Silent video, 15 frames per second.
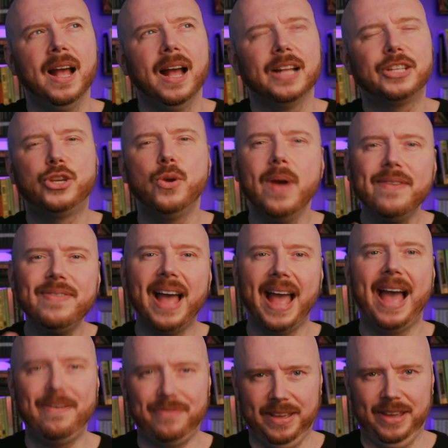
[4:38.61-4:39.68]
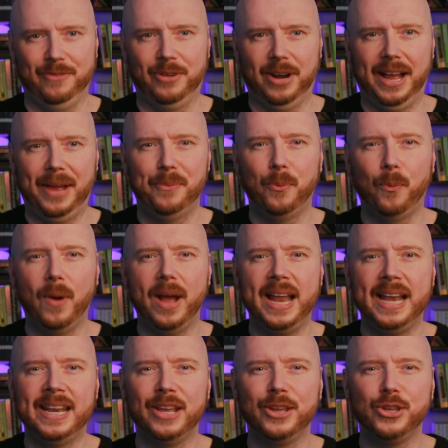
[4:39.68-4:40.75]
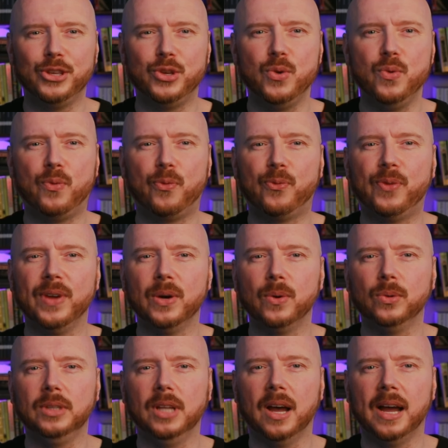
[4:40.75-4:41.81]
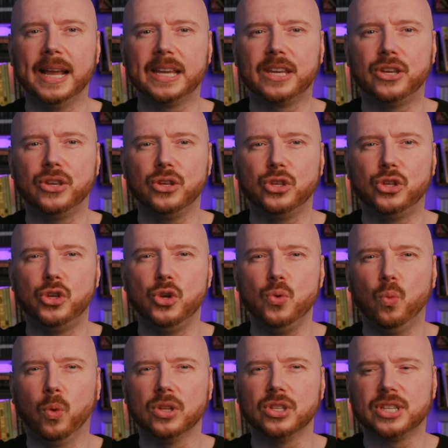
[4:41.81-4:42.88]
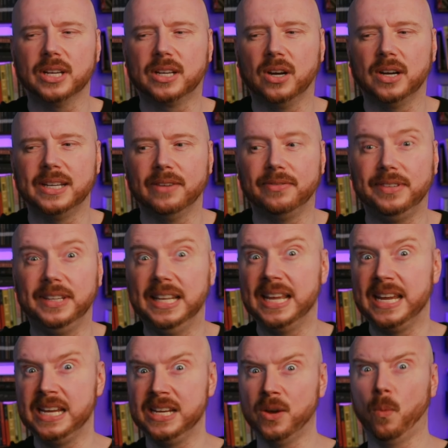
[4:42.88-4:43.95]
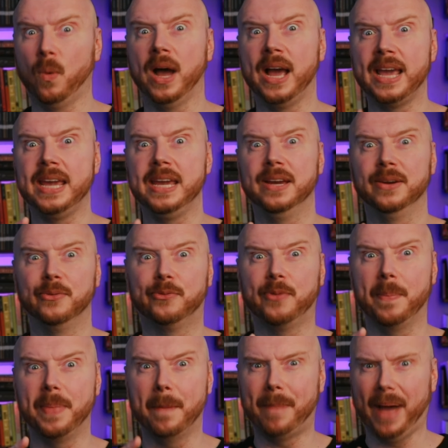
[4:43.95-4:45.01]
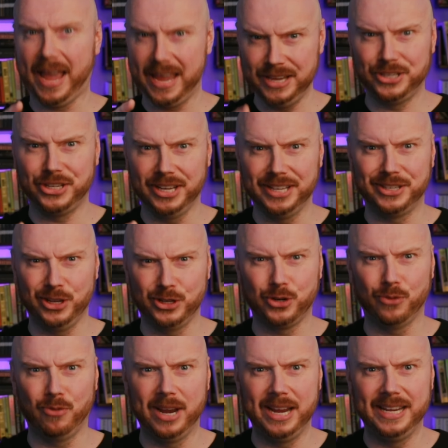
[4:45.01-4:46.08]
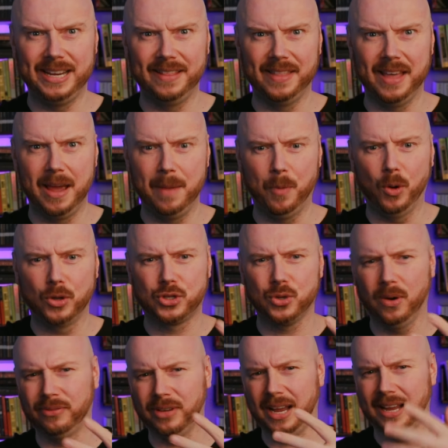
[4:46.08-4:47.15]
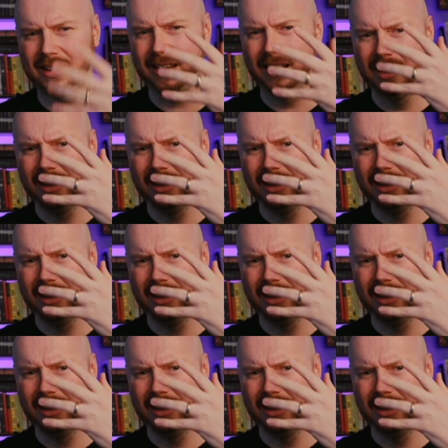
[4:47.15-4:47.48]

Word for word: Do you ever have it, right, when you feel like you want to kind of lean away from the pages as you're reading them, or sort of like